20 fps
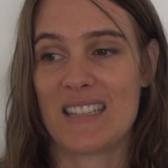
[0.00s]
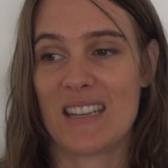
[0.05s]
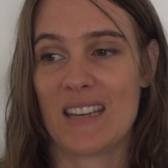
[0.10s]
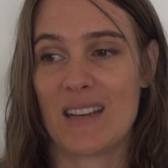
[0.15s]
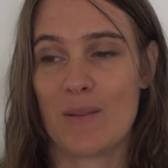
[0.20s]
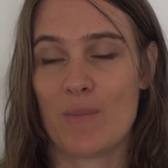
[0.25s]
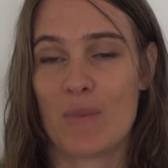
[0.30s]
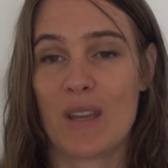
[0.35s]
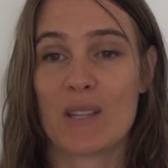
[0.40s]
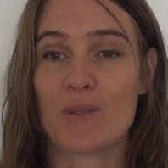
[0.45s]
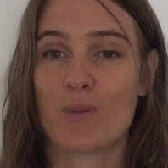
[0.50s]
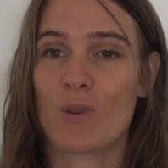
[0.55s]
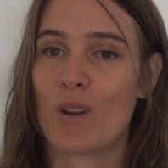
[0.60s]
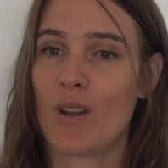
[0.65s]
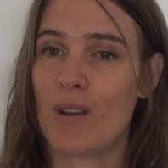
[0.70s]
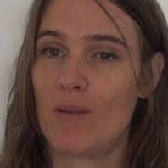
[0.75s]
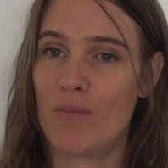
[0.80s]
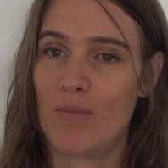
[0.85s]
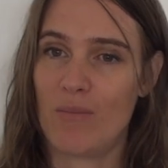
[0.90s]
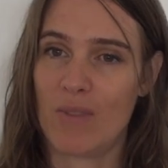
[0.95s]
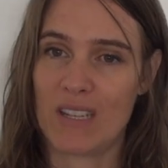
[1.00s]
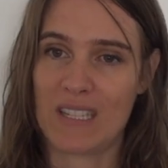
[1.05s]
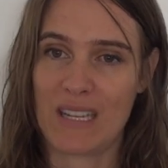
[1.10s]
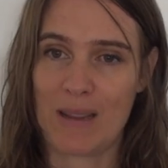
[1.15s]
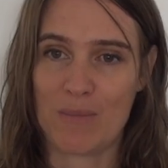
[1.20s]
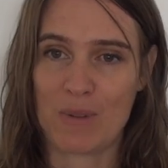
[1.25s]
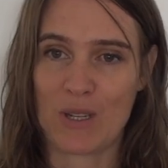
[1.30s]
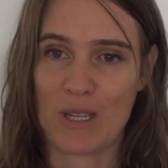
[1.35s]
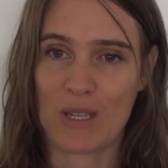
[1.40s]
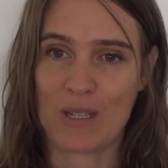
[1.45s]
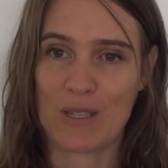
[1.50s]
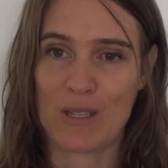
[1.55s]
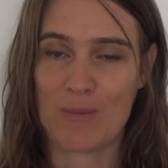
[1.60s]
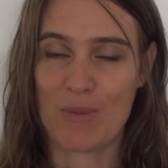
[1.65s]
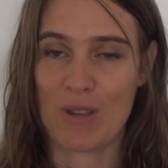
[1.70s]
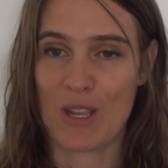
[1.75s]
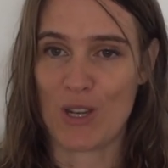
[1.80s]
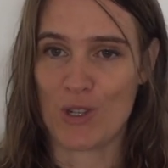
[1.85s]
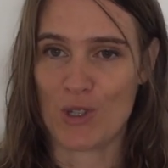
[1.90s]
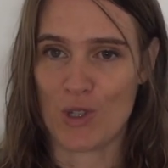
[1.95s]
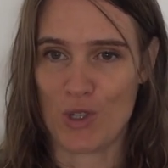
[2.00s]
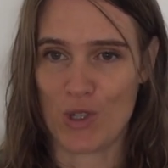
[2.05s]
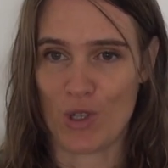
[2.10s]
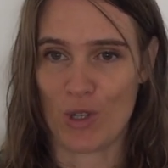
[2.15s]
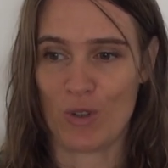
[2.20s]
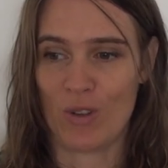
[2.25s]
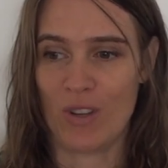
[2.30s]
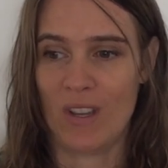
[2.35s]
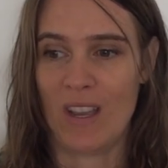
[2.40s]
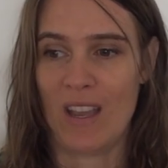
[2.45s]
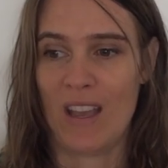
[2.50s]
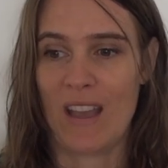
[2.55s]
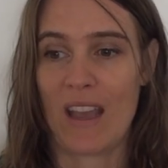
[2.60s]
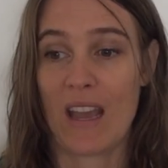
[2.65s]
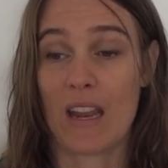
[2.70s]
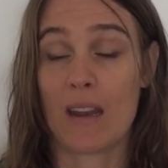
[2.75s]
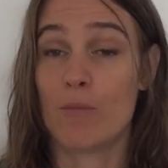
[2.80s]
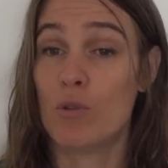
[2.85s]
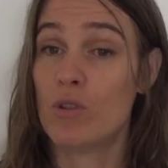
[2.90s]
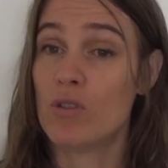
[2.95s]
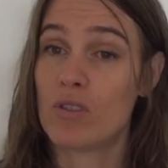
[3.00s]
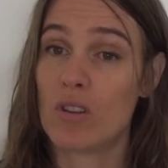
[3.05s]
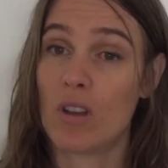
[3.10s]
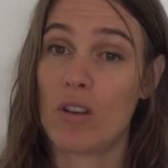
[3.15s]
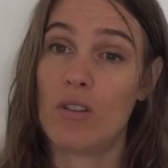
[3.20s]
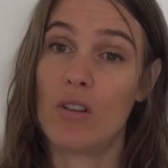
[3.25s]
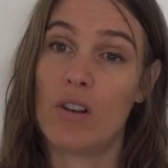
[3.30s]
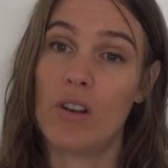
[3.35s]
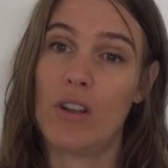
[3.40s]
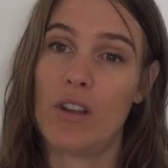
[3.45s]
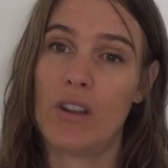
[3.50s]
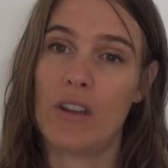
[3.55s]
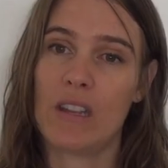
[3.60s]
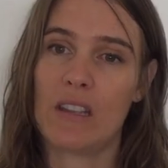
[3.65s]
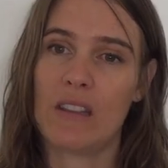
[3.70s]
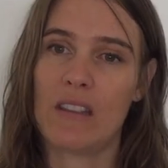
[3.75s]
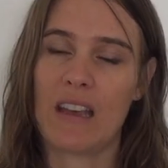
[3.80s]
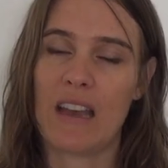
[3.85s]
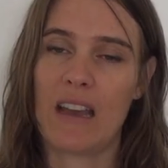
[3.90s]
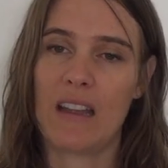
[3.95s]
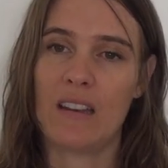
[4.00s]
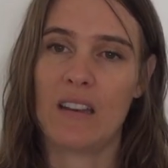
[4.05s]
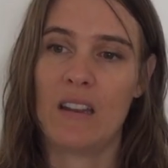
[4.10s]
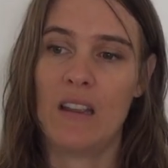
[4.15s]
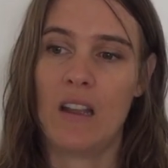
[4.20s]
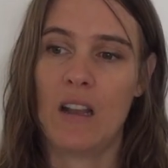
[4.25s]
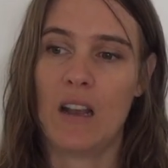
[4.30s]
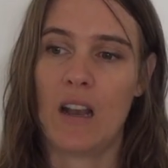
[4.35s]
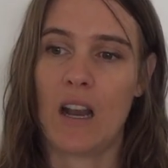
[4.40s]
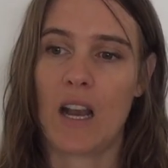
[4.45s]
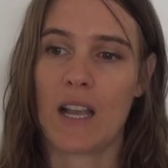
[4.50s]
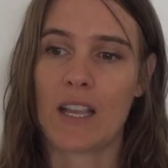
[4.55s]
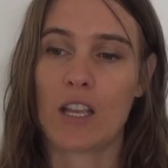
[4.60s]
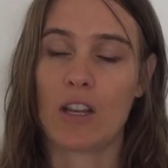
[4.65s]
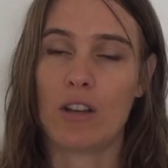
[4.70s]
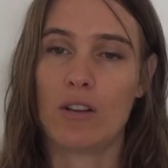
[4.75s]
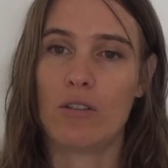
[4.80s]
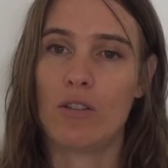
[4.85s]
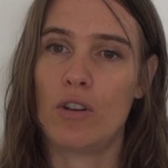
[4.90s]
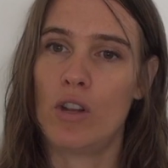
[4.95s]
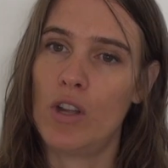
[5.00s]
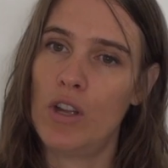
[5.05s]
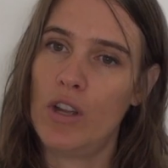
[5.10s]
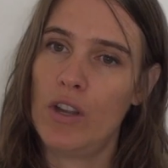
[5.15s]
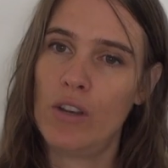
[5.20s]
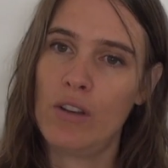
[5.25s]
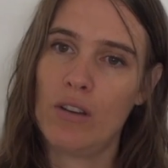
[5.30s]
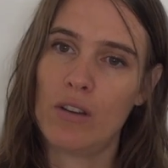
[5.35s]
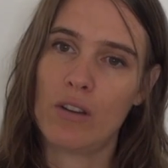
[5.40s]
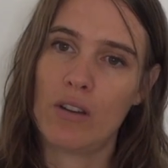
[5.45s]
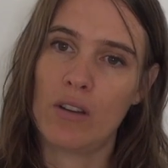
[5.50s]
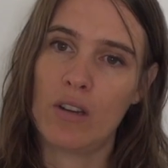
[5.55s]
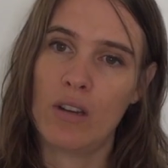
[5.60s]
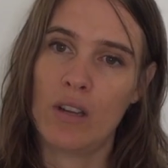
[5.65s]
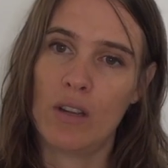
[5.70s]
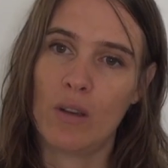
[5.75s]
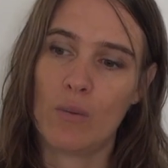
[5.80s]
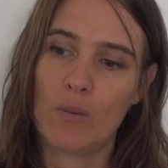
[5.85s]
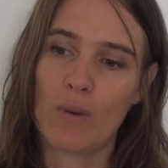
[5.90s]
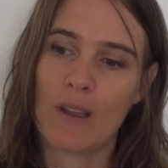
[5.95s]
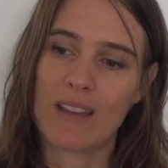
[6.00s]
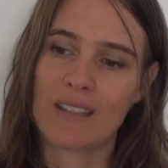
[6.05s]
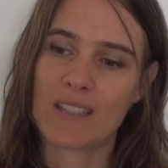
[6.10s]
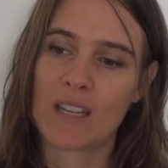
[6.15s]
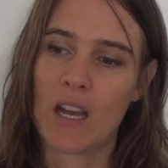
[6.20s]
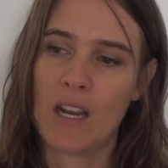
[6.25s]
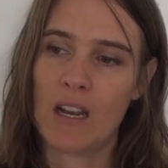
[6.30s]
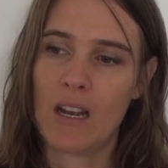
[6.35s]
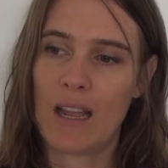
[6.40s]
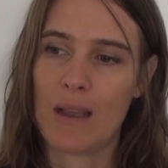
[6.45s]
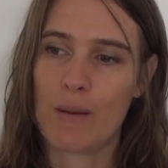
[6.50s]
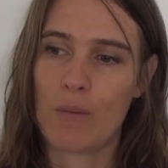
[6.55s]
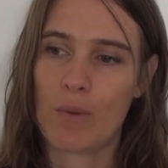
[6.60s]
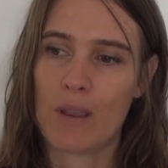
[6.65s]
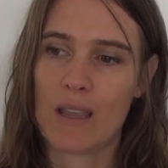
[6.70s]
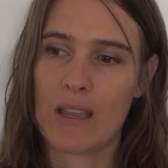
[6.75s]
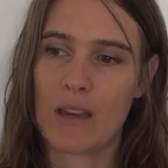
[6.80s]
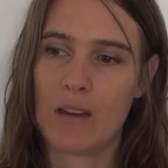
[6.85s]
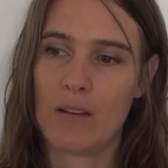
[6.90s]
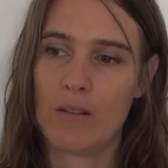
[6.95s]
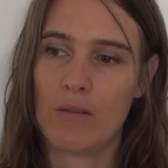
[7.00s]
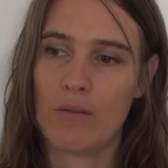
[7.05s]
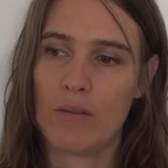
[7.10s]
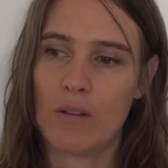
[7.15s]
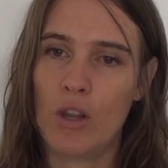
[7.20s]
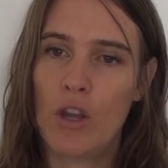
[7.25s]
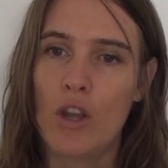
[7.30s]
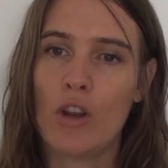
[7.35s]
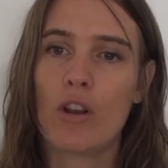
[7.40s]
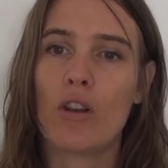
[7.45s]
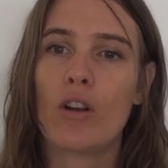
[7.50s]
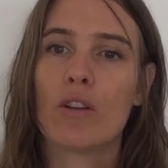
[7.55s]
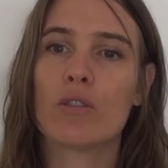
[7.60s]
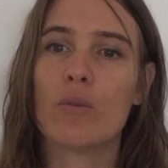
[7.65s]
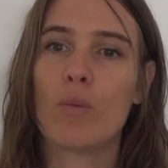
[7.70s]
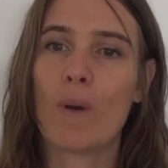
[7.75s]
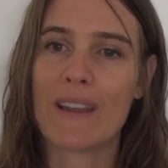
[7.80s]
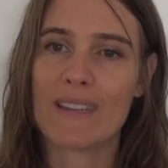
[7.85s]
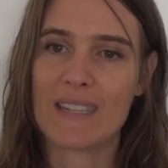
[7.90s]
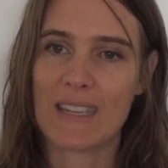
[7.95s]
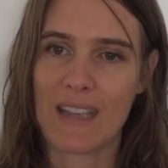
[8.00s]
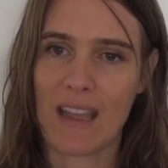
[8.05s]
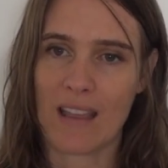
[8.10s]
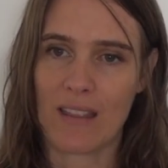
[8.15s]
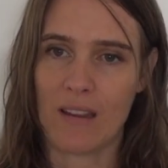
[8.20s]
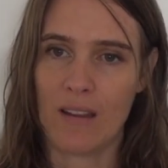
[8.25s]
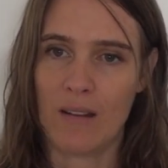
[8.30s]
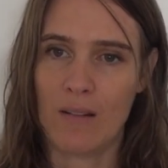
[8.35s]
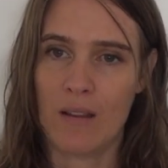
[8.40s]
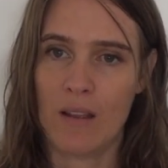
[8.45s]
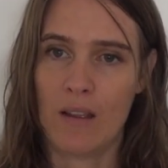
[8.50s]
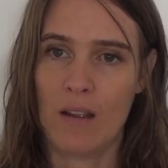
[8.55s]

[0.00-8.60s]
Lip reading: that's what I'm attempting to begin to do. And I'm also learning that I can learn, it's kind of like we can learn along the way together.